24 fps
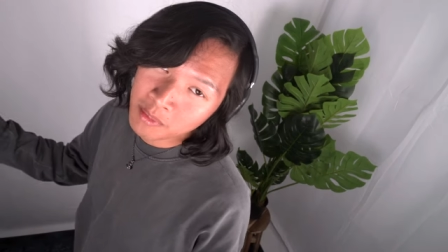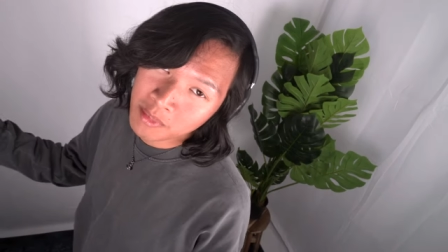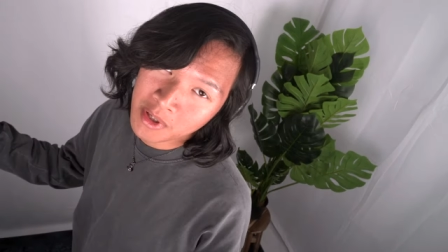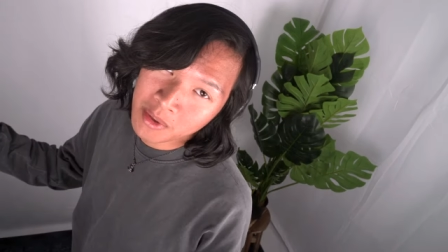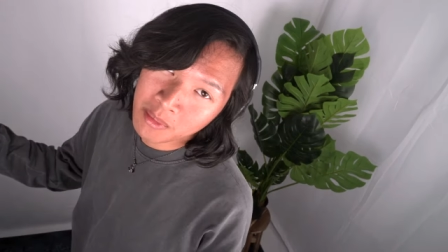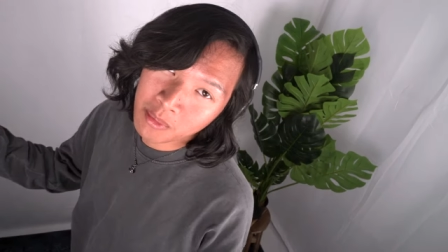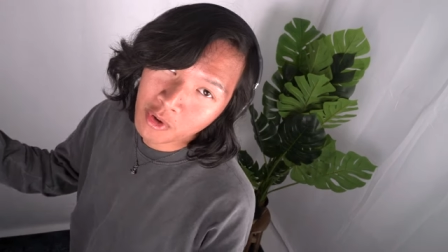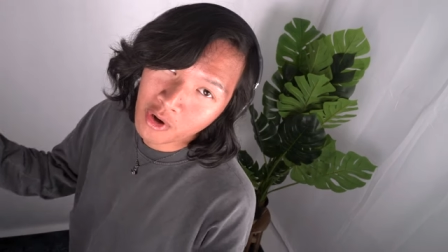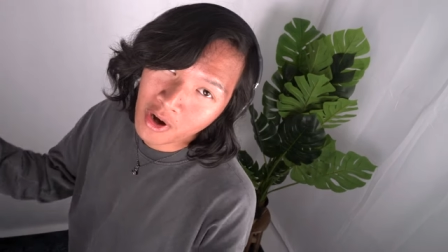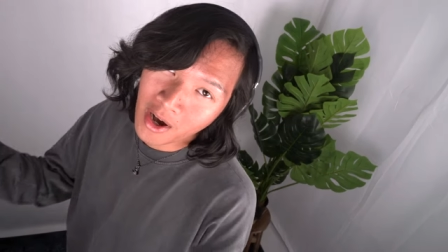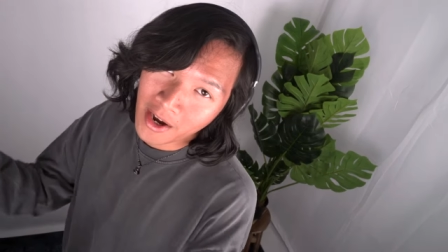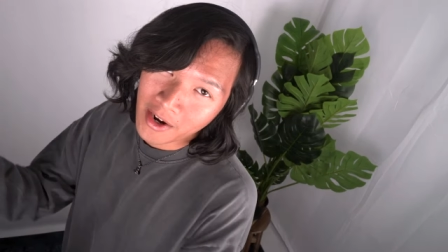
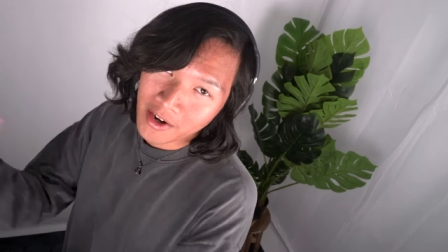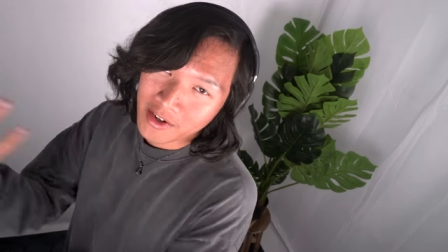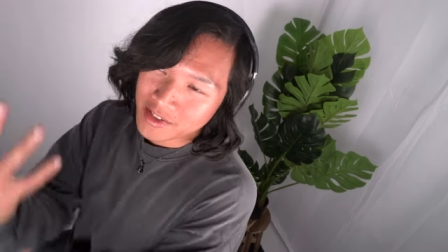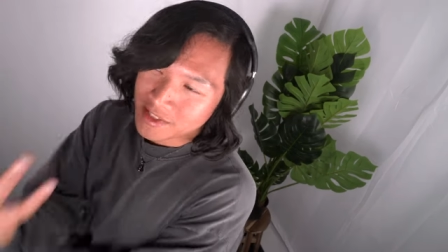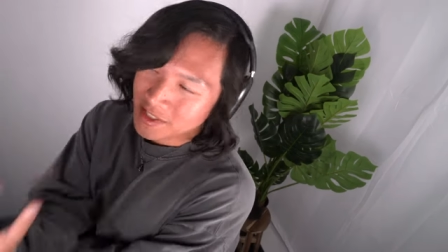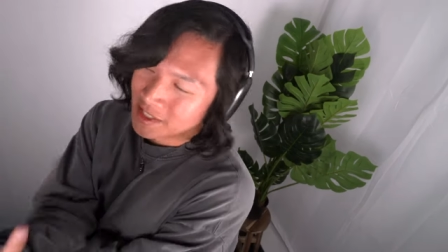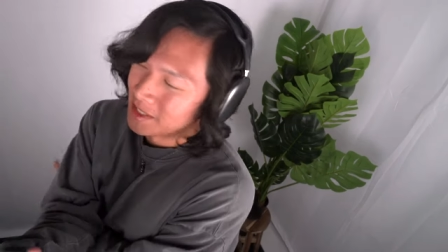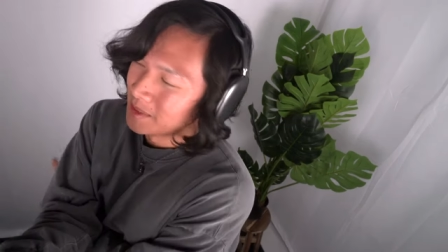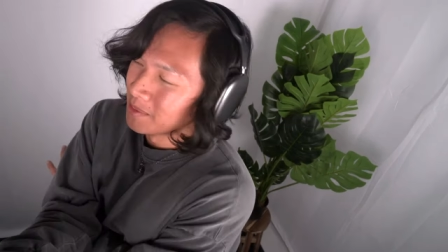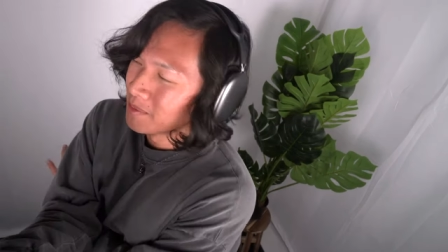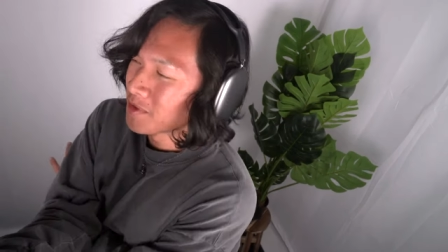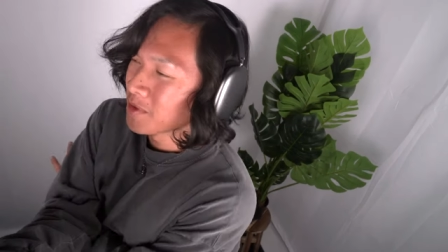people hire
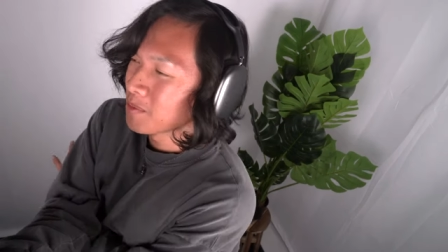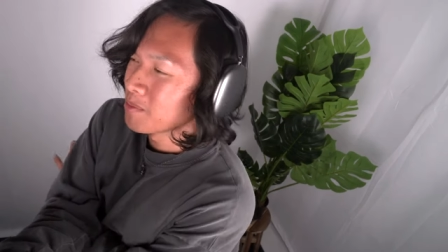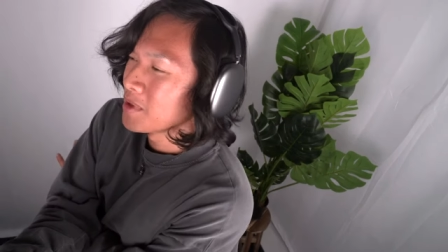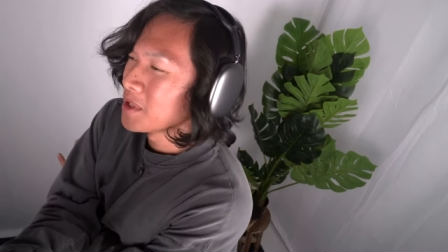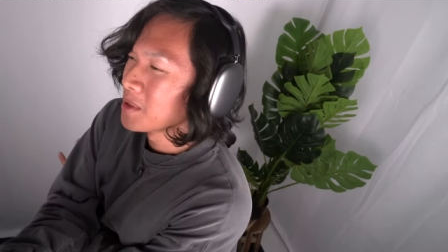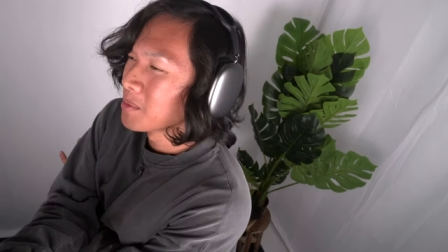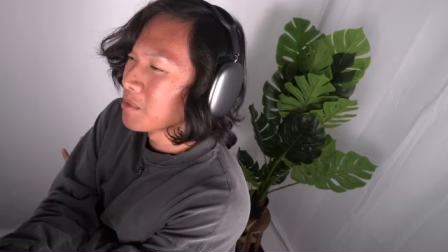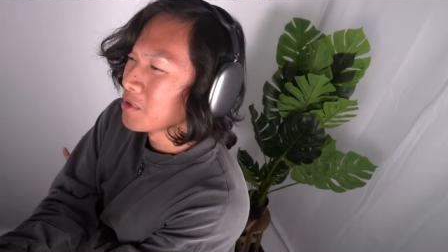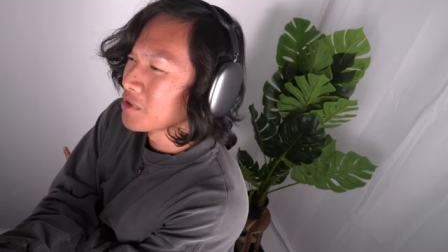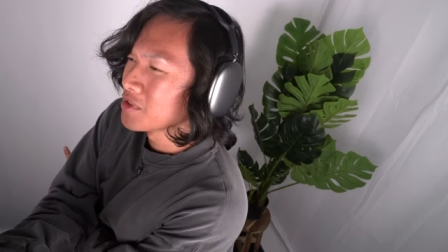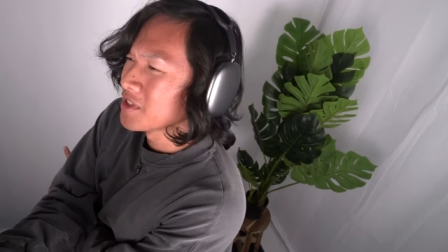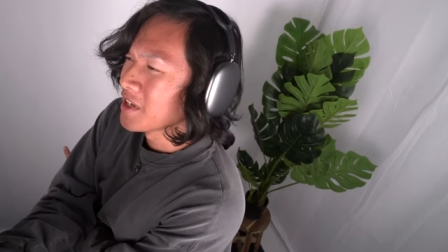teams of
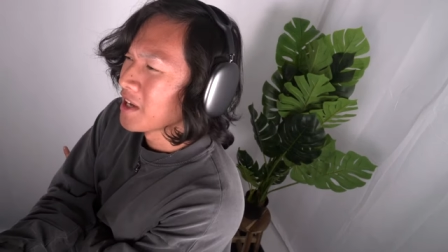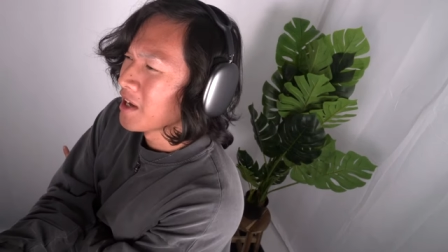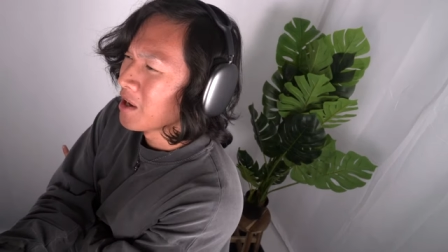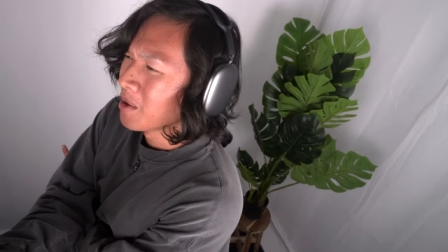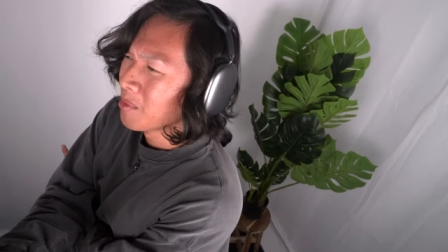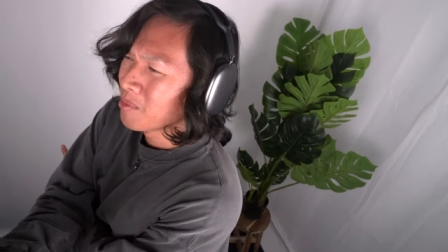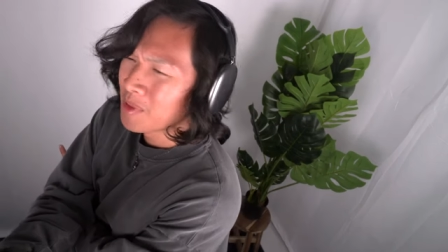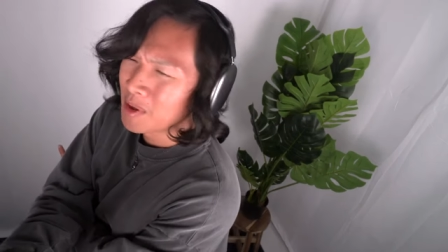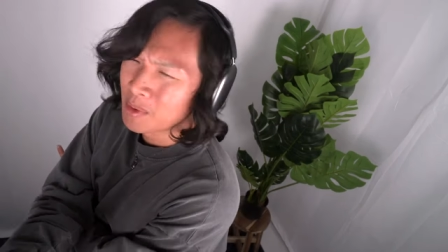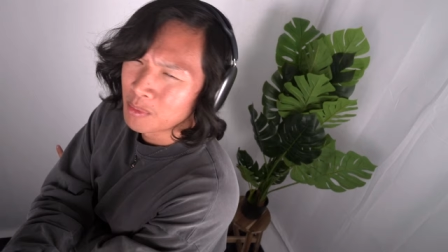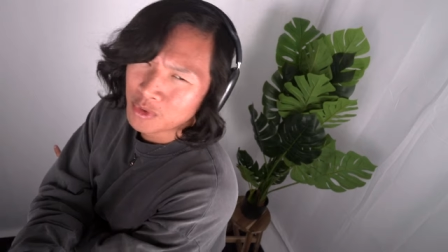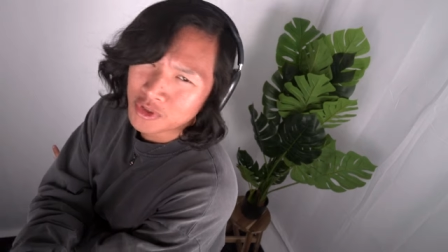people to
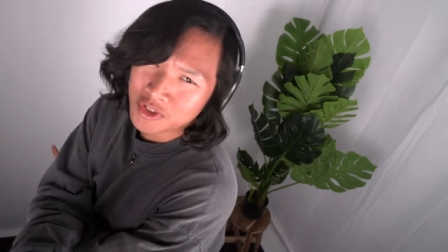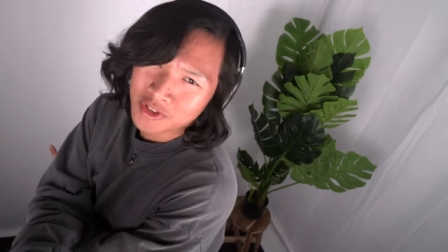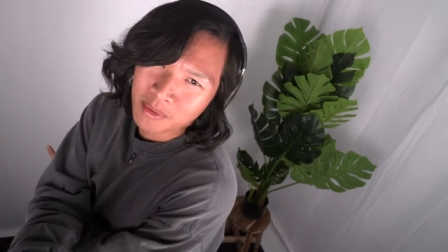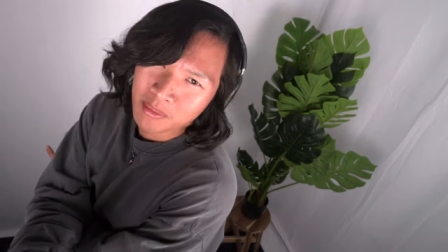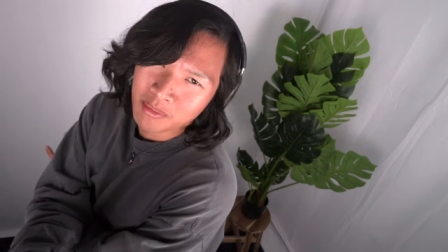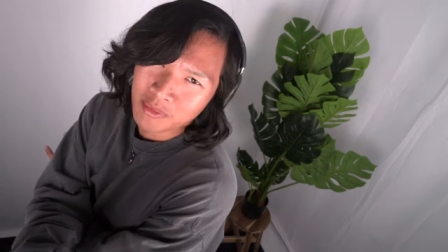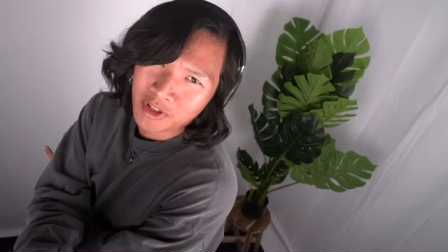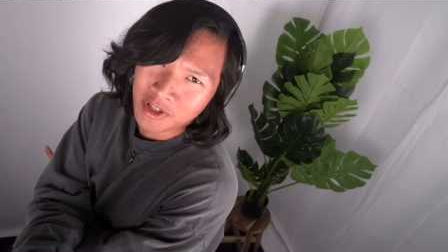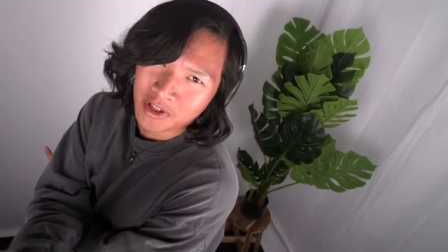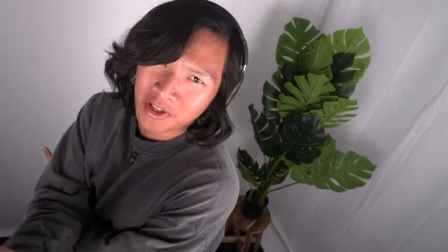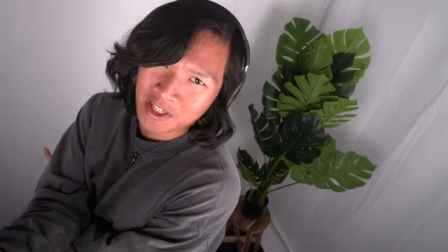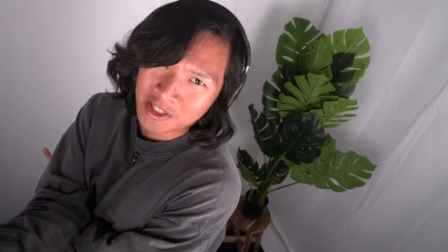help them with
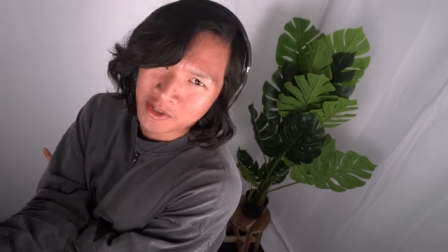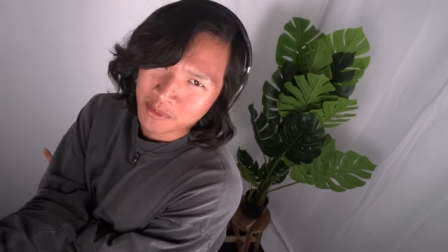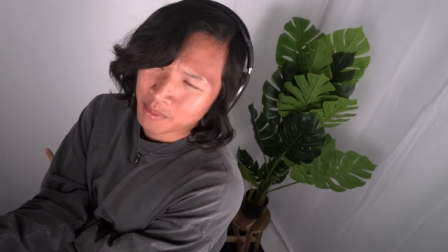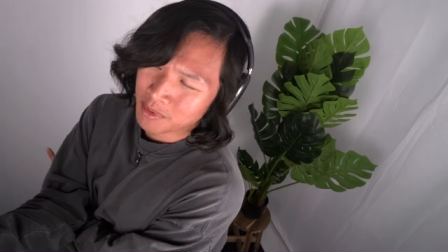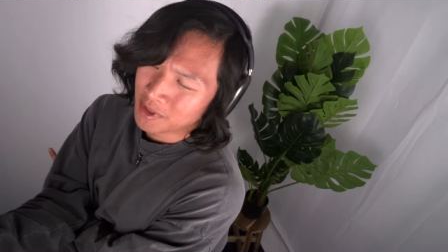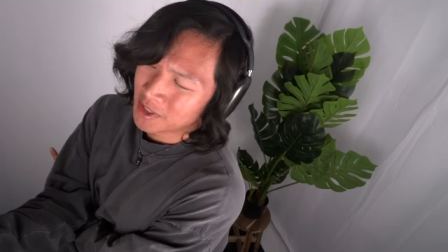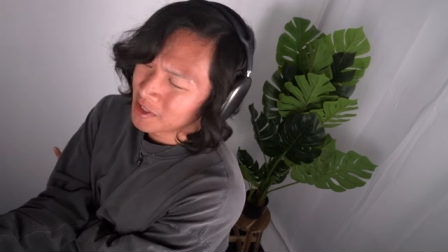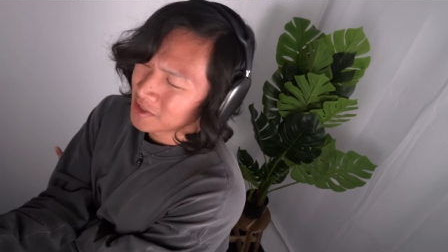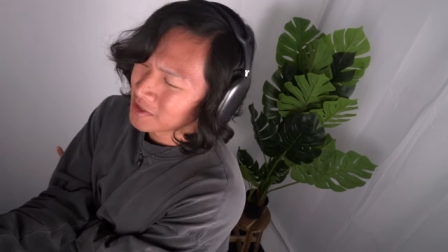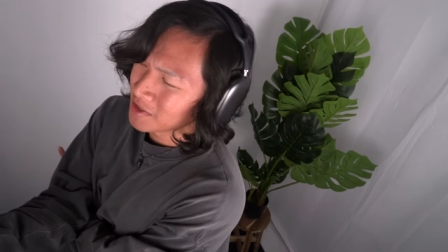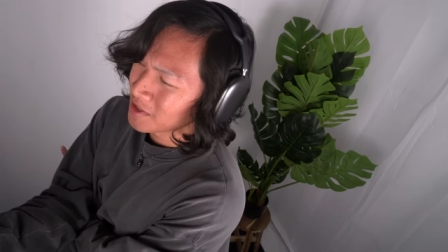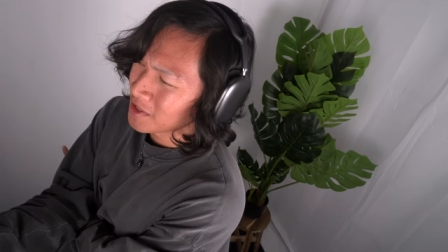something as
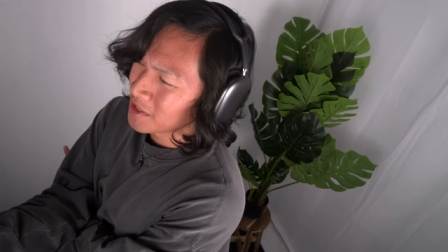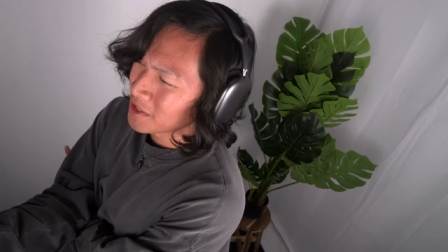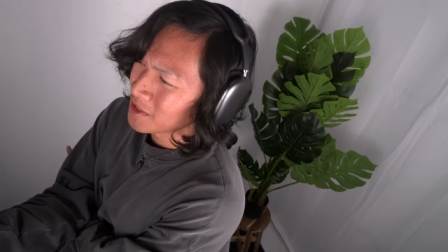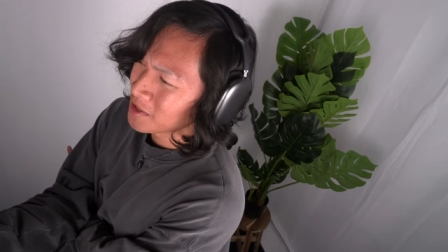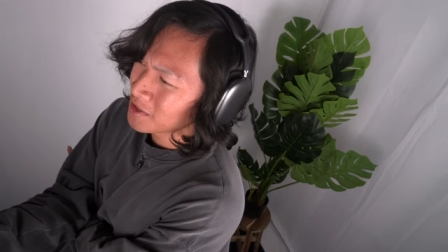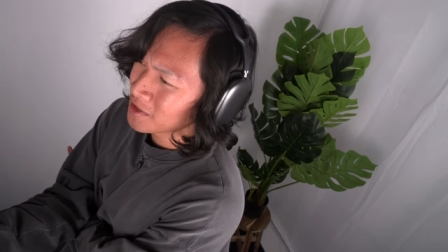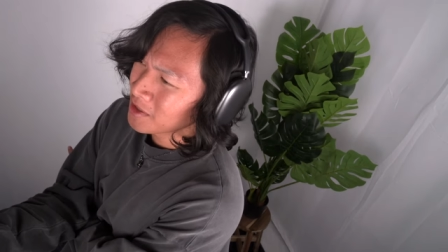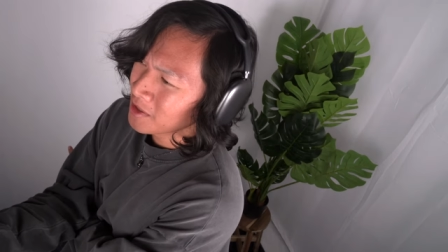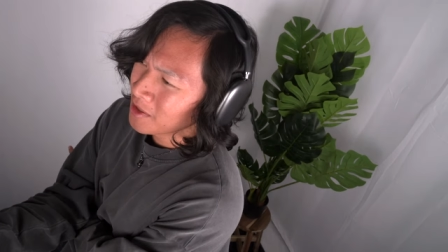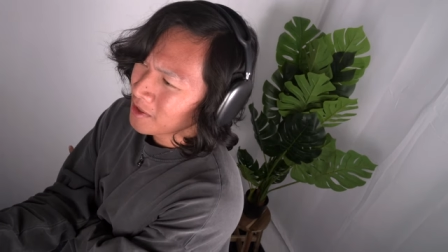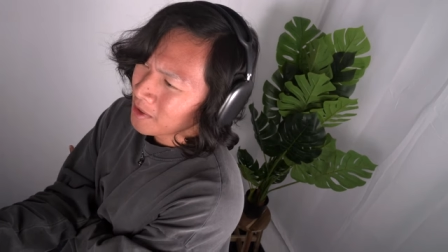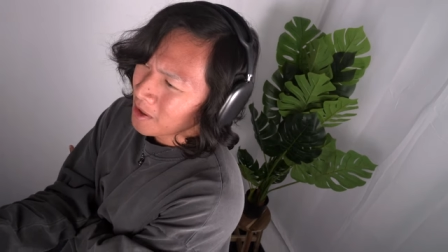big as
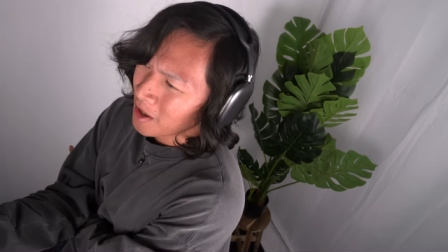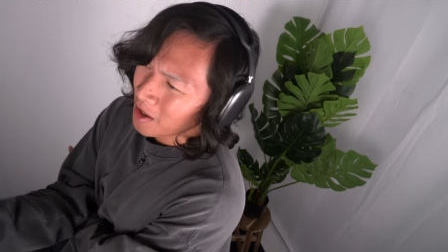this,